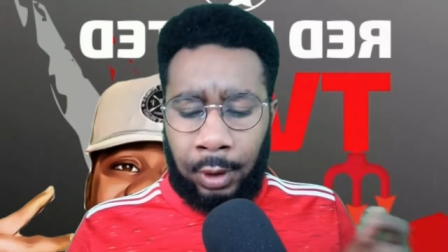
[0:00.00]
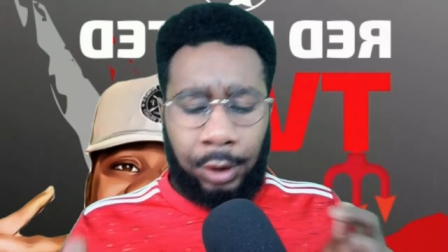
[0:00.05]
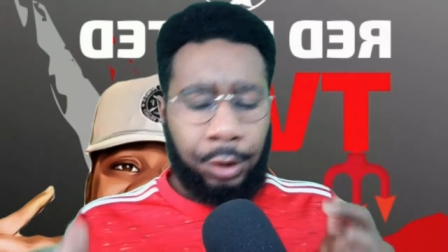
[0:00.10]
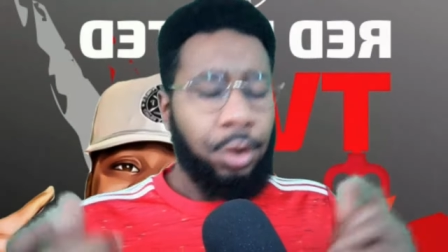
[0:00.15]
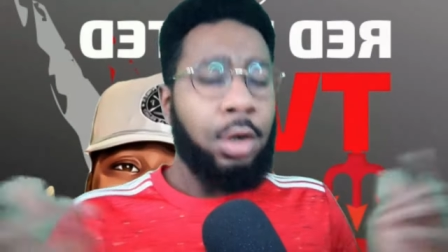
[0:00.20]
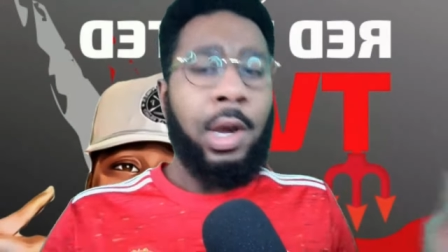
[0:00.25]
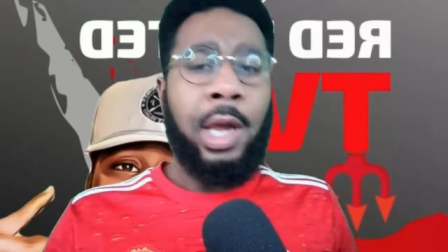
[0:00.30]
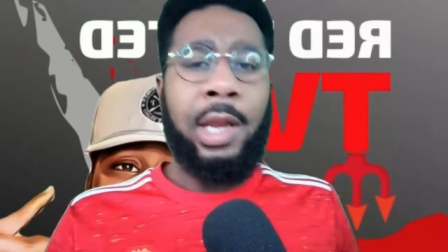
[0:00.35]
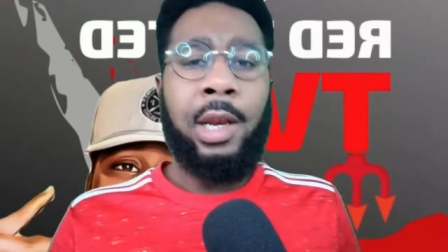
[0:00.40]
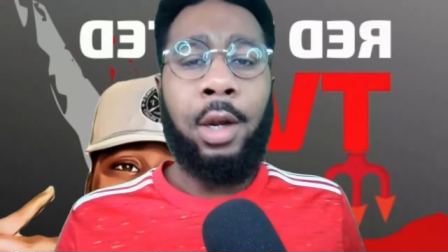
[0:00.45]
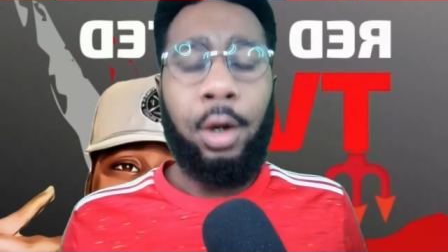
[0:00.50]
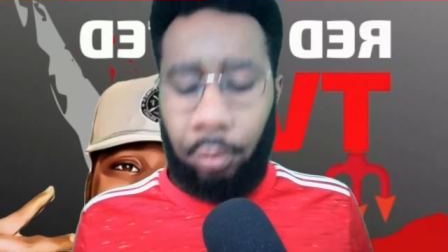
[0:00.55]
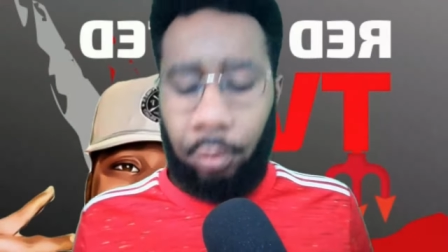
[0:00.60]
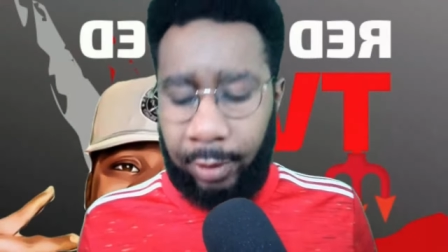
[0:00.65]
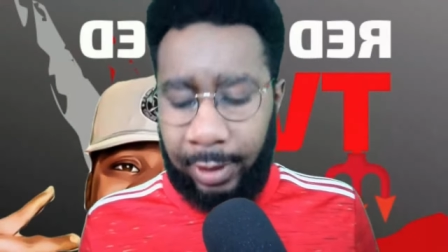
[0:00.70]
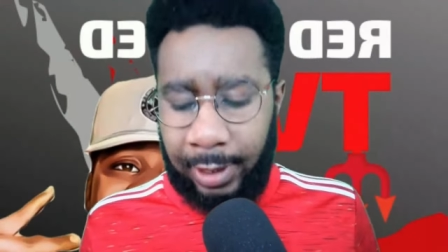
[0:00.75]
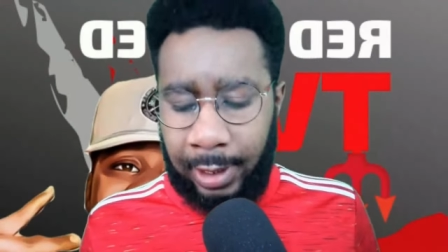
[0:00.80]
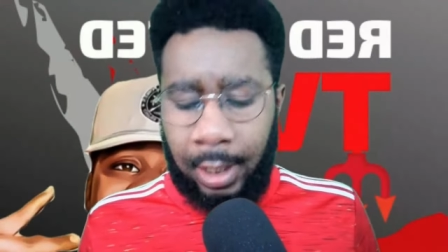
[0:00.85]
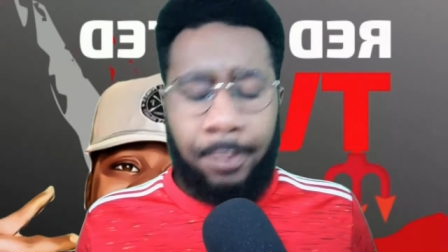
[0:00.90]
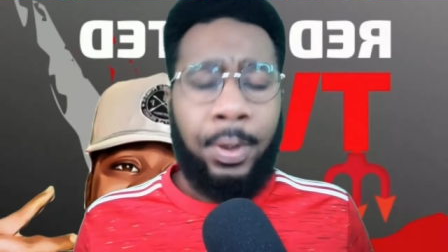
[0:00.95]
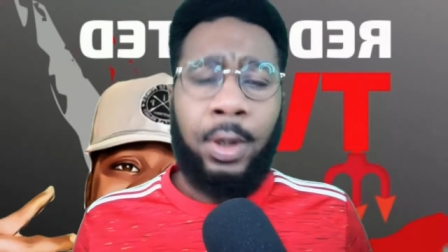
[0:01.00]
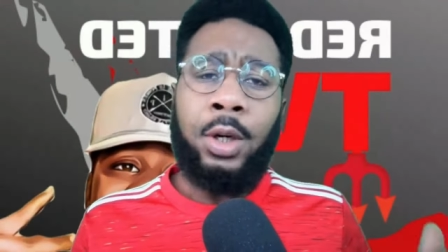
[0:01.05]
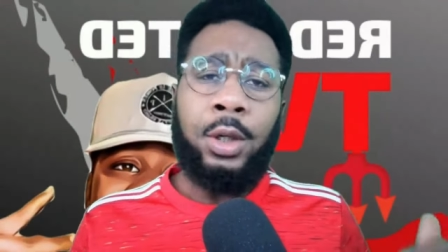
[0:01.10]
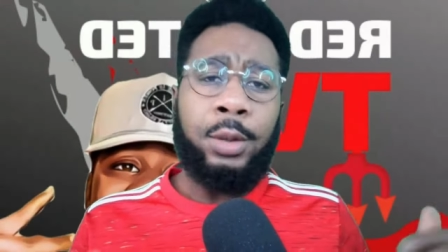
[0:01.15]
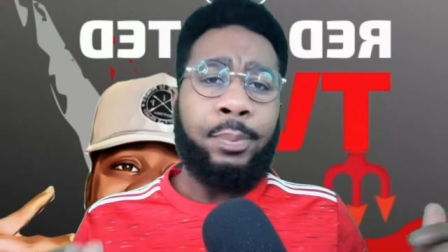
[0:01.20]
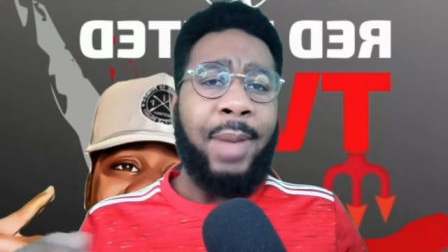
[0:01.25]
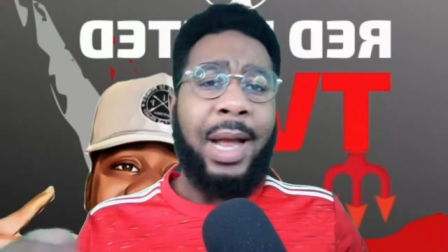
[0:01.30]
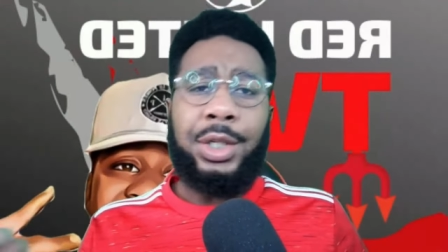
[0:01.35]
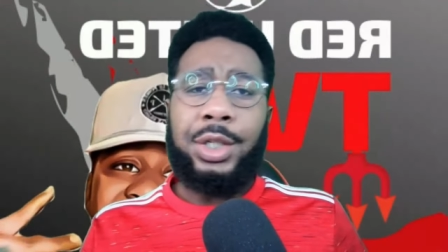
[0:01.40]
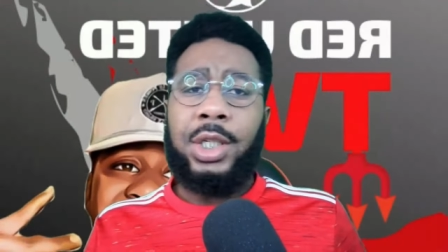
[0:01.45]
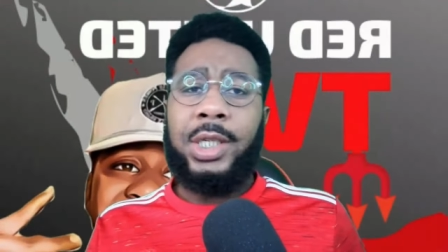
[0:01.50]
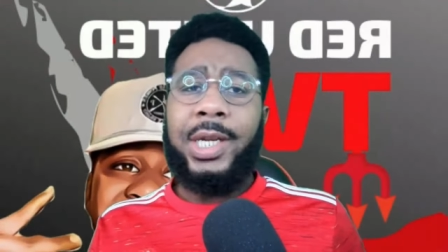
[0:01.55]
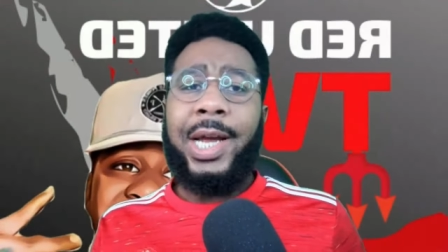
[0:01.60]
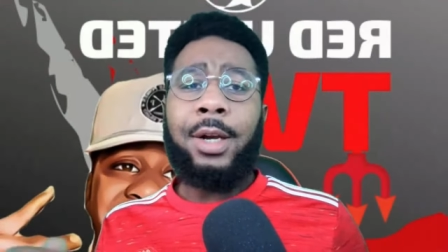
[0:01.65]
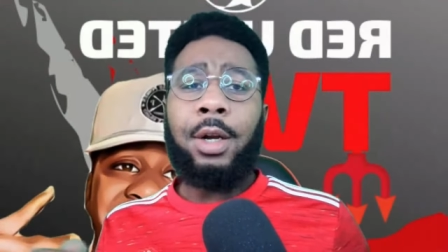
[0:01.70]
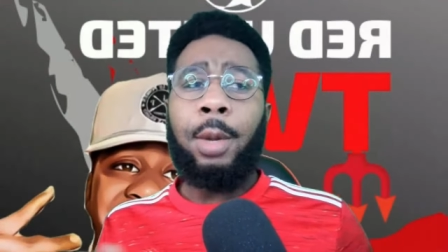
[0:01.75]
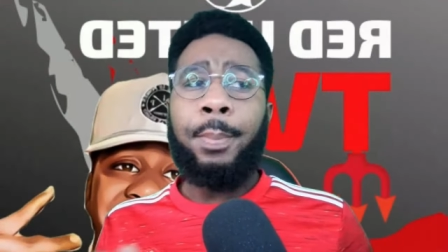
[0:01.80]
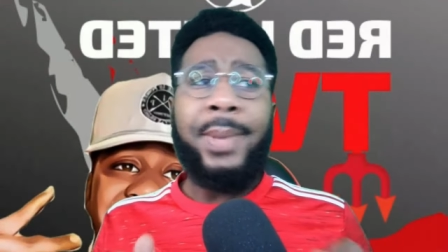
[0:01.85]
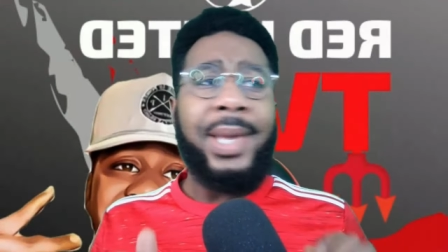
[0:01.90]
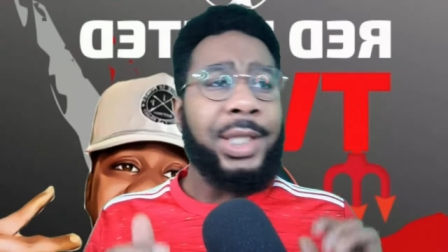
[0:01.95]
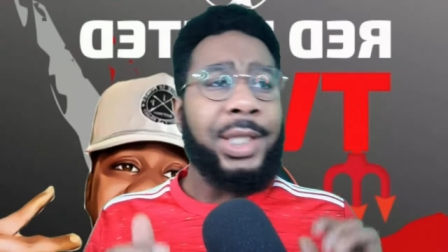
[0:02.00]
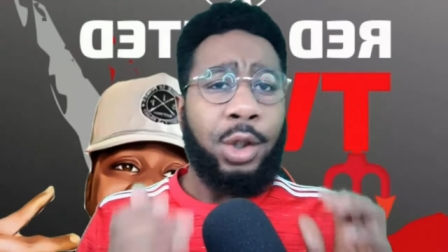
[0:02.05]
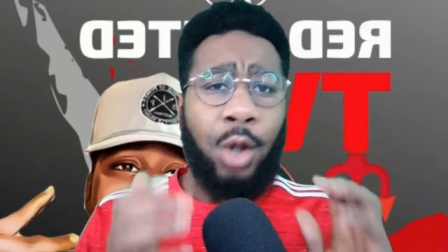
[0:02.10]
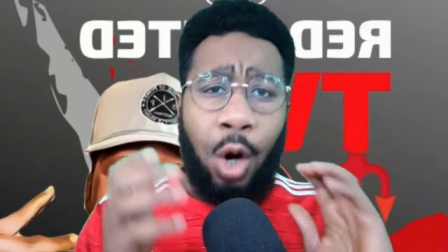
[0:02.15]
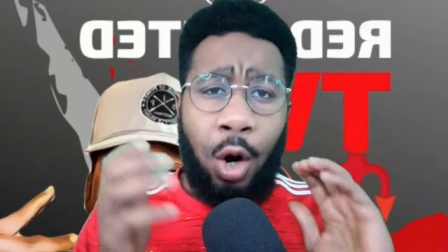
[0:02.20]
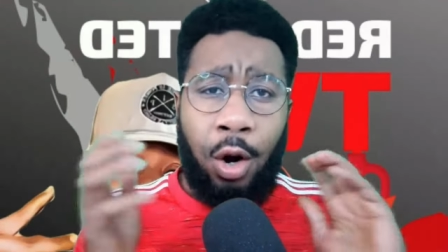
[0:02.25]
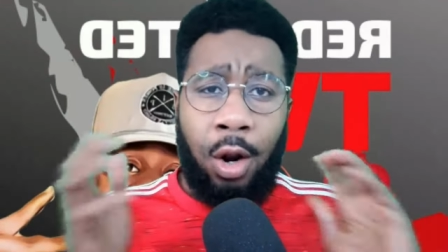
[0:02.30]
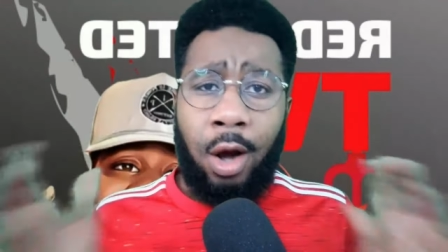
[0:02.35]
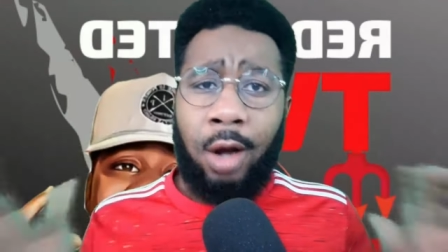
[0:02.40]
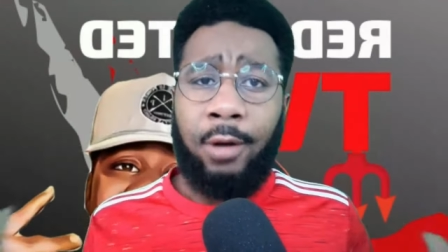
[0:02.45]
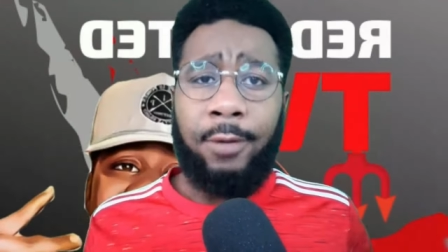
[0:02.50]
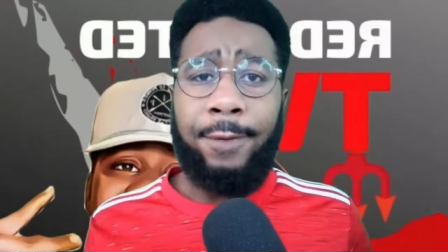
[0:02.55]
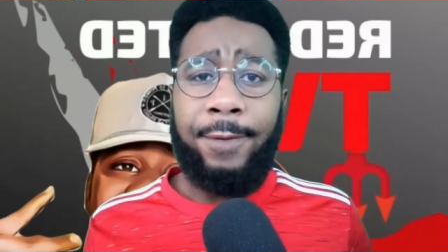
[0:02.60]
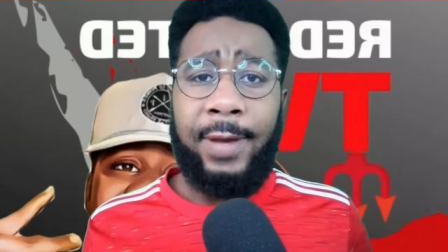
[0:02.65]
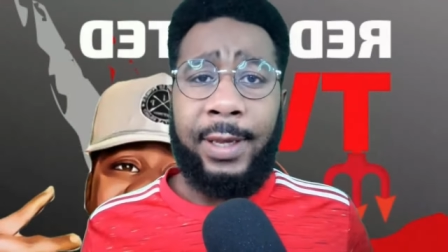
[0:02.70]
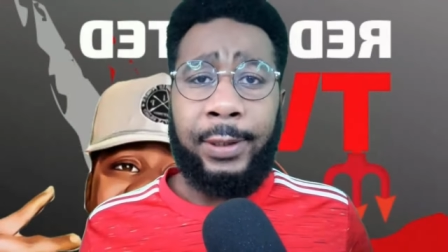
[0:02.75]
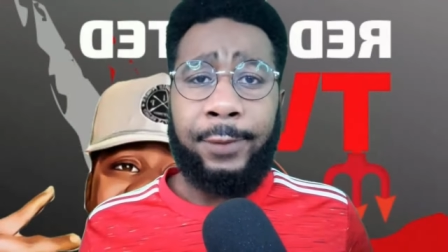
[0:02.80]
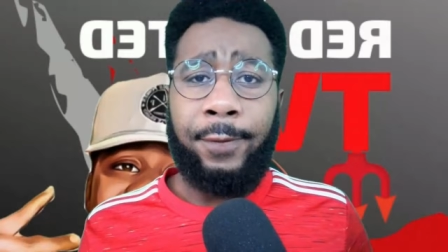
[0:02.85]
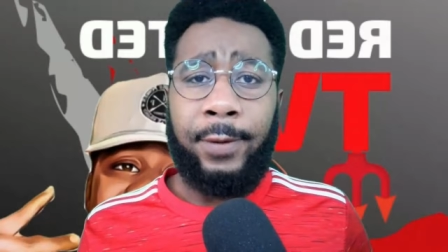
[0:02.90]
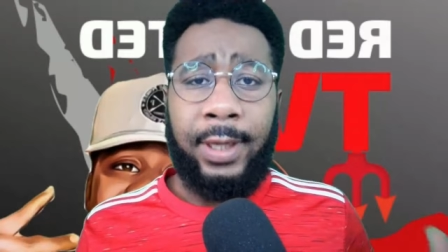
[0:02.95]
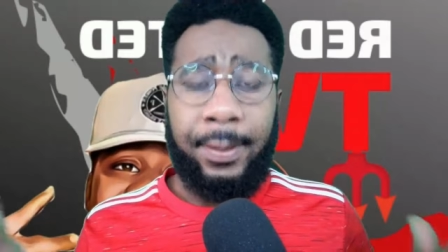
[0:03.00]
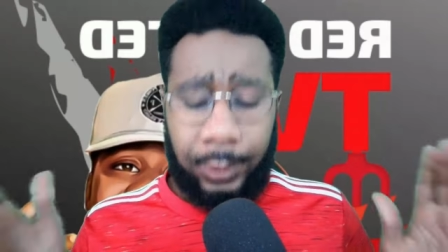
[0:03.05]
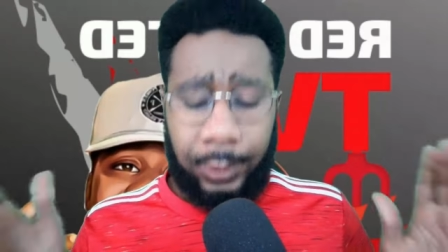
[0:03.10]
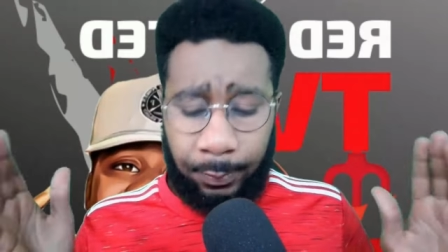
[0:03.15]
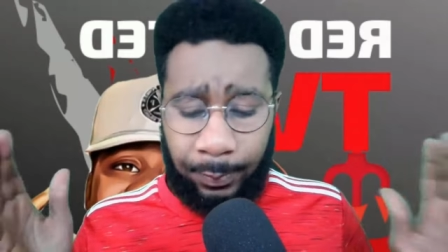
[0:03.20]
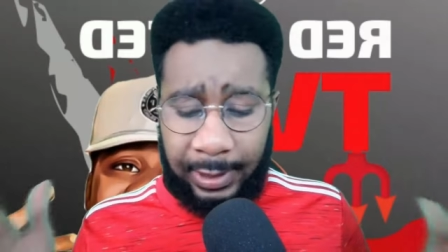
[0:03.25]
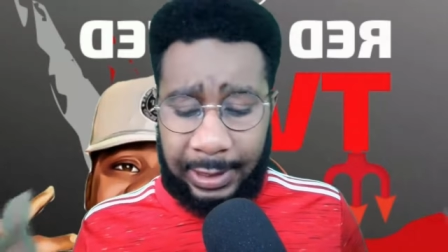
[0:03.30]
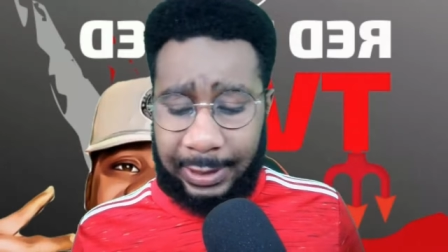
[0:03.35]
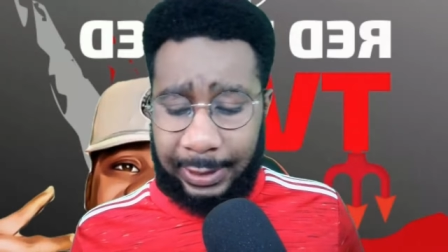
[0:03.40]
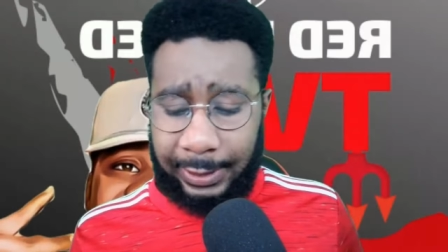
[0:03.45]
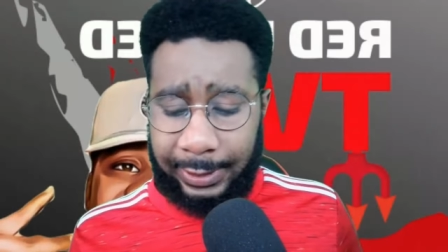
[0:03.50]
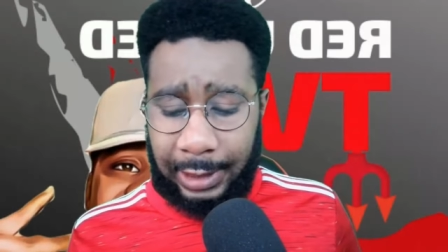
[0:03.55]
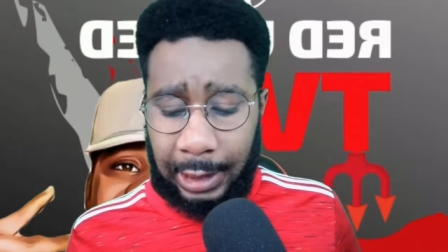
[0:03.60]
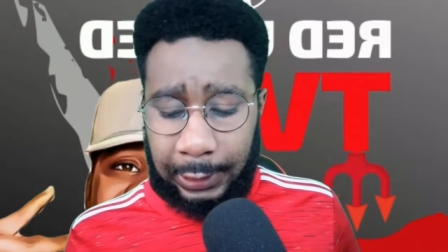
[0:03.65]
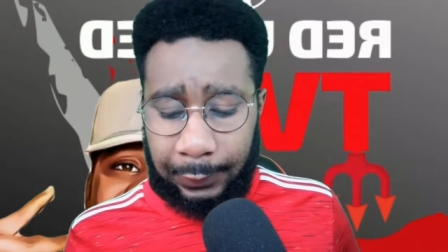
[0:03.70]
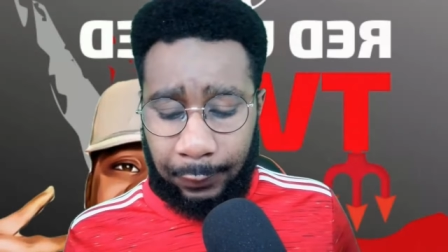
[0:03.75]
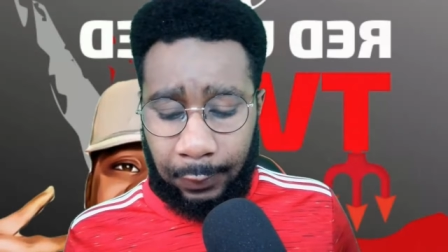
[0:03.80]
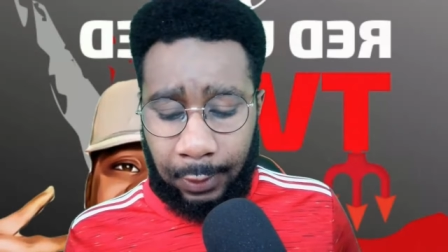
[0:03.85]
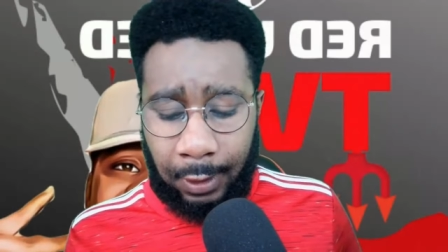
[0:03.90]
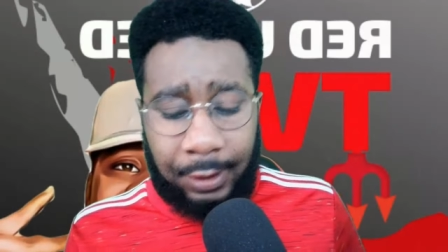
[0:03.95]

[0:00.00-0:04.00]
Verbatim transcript: you can agree, because Manchester United are missing a lot of things for them to be successful.